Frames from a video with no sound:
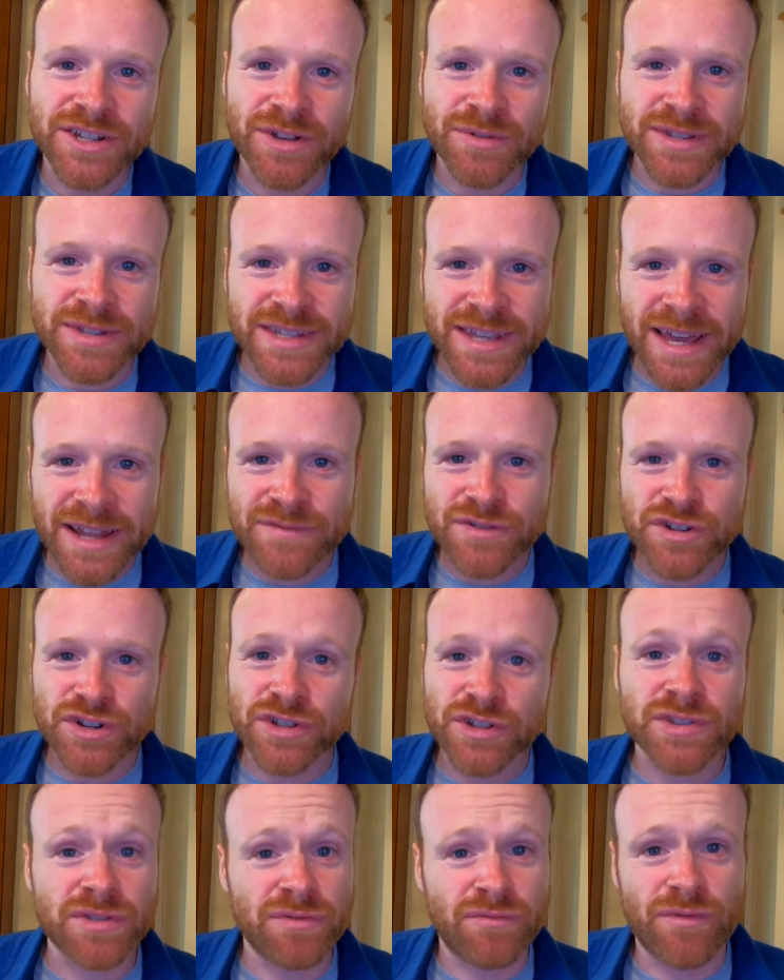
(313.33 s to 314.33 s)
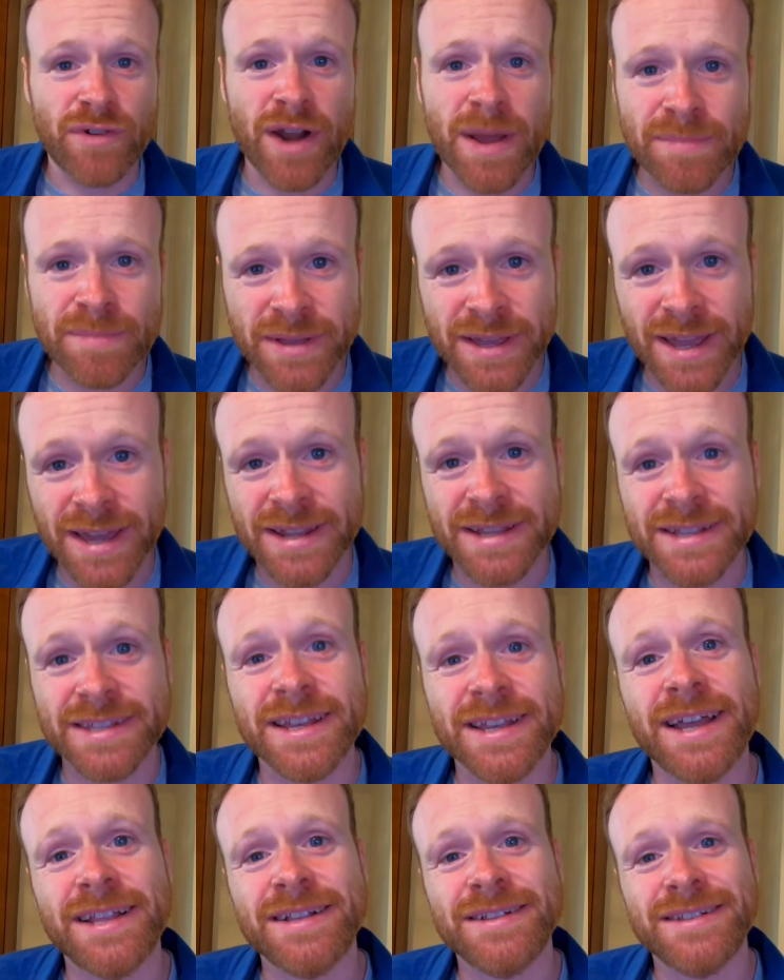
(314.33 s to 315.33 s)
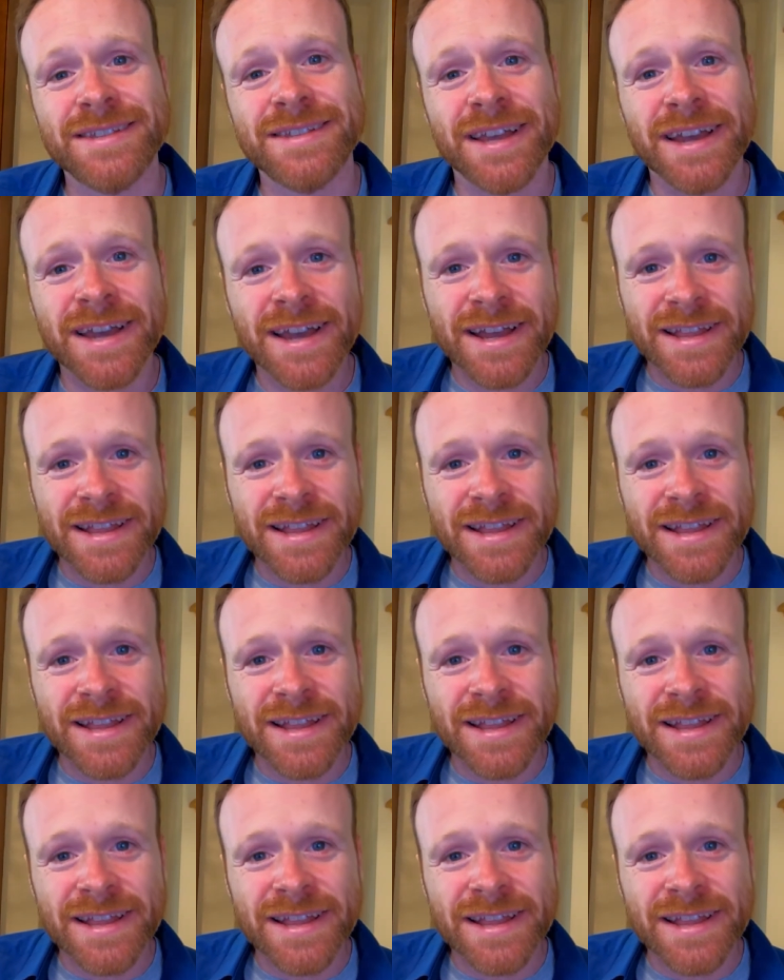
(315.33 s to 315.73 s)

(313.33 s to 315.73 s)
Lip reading: So instead of just replicating saddles,